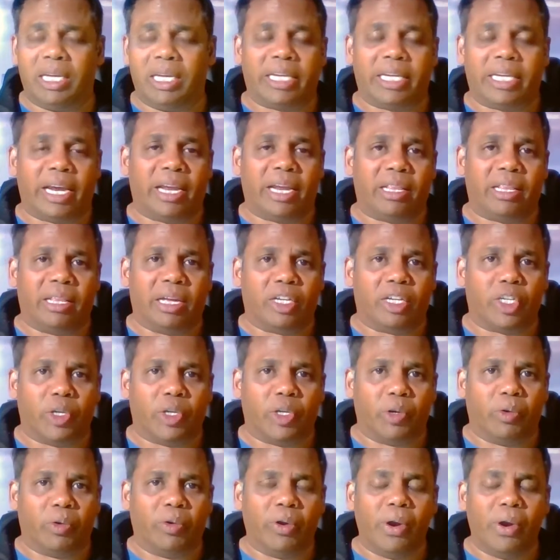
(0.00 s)
intake that
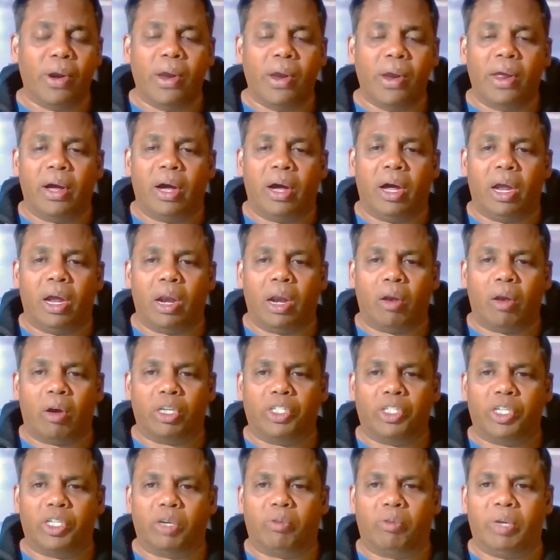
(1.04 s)
you
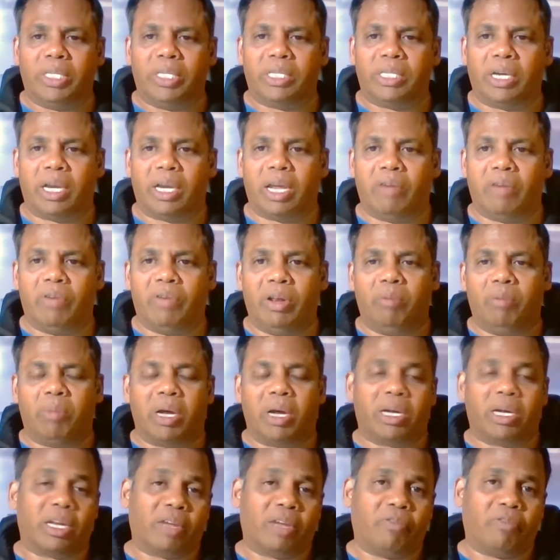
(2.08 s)
lodge your visa, Kevin,
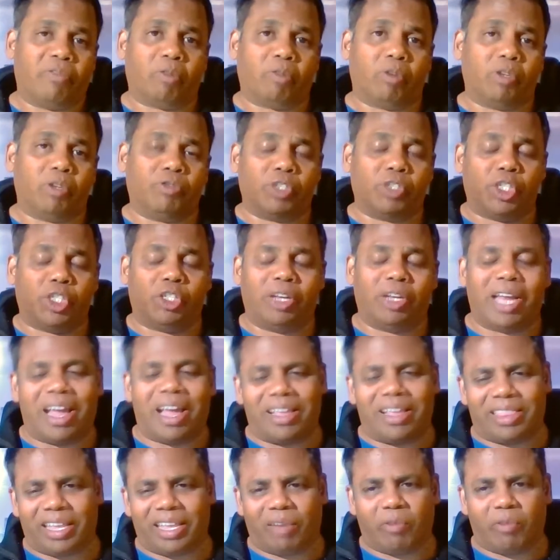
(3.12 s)
but if it was for July,
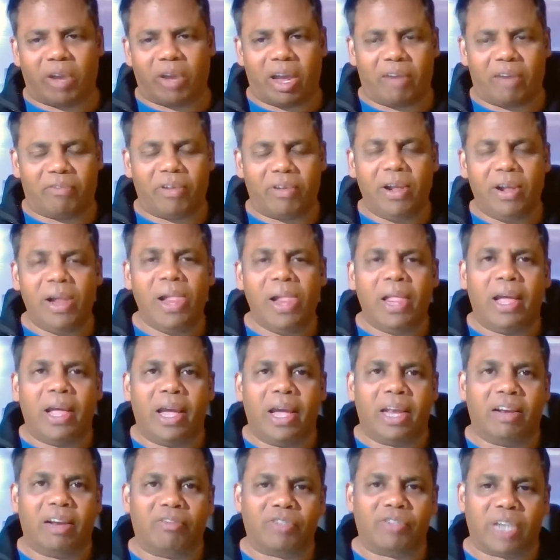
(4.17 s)
I think we have
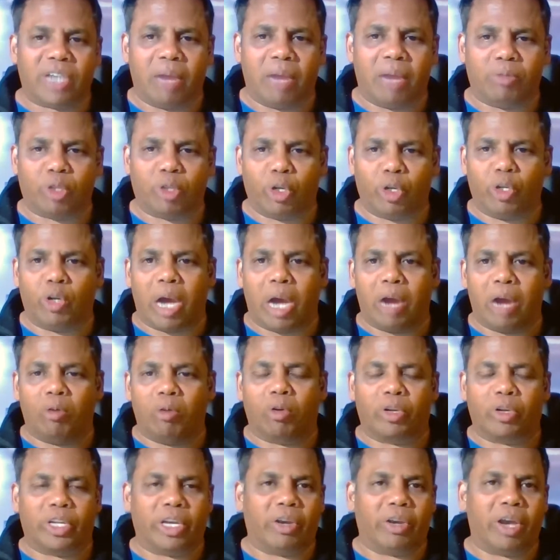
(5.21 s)
enough time, so I
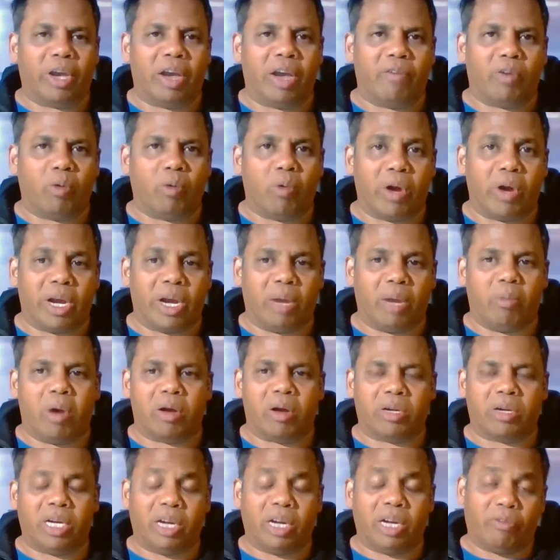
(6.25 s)
don't think you have to worry
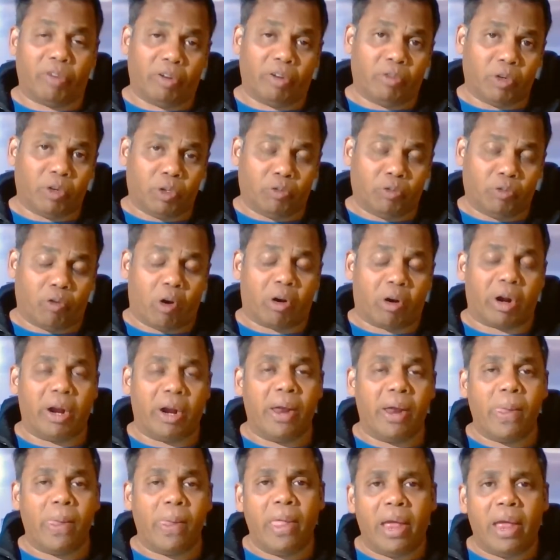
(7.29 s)
about it. If it was for
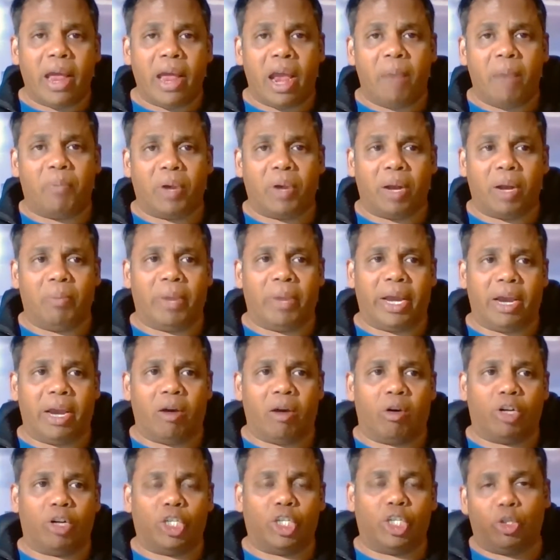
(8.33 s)
April, May,
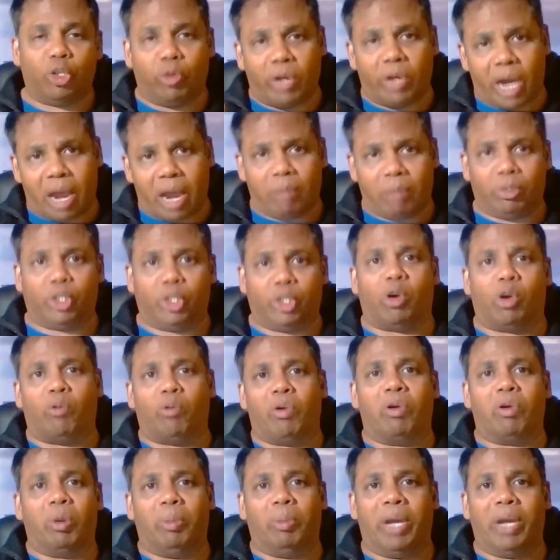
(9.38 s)
or June, I'm sure we
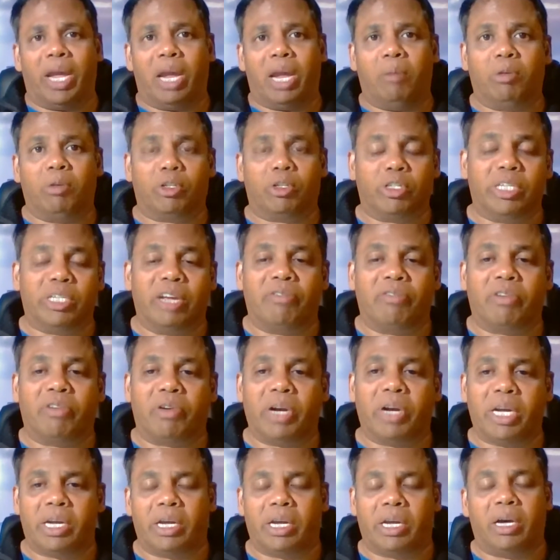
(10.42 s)
will be able to defer
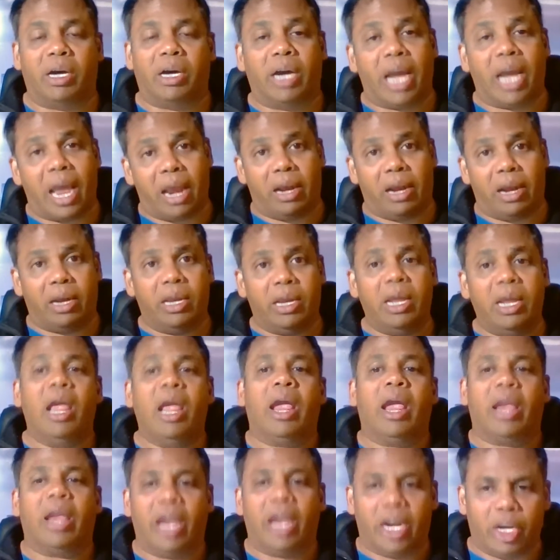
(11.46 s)
it and
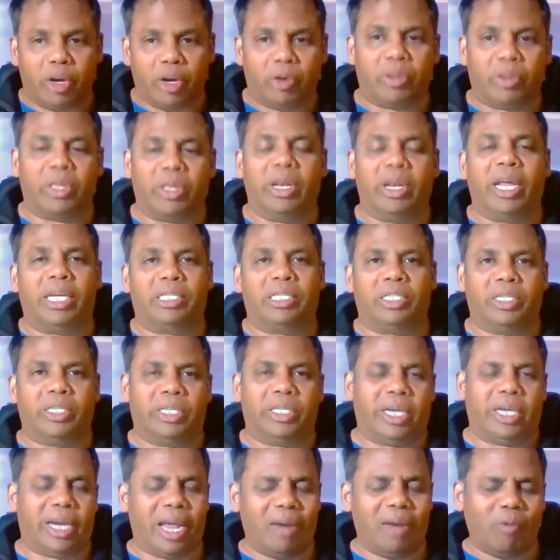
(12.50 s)
get you into the next
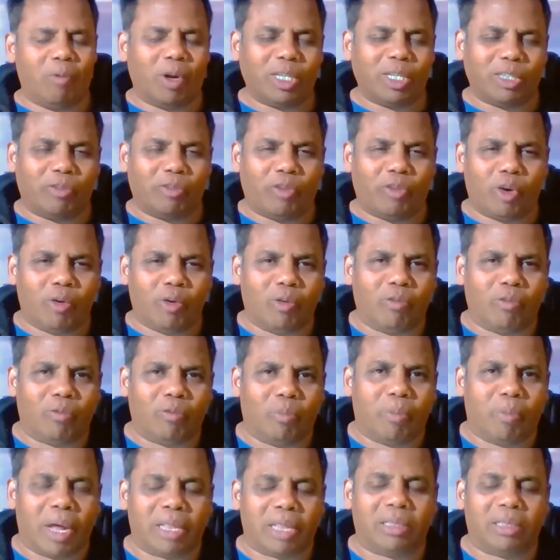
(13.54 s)
intake. And what's a few
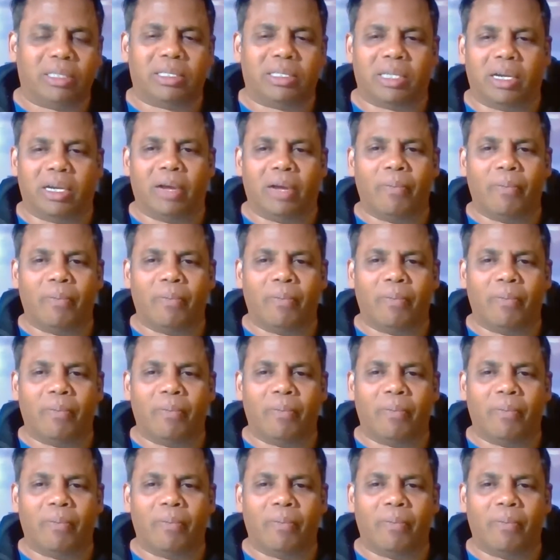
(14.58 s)
months?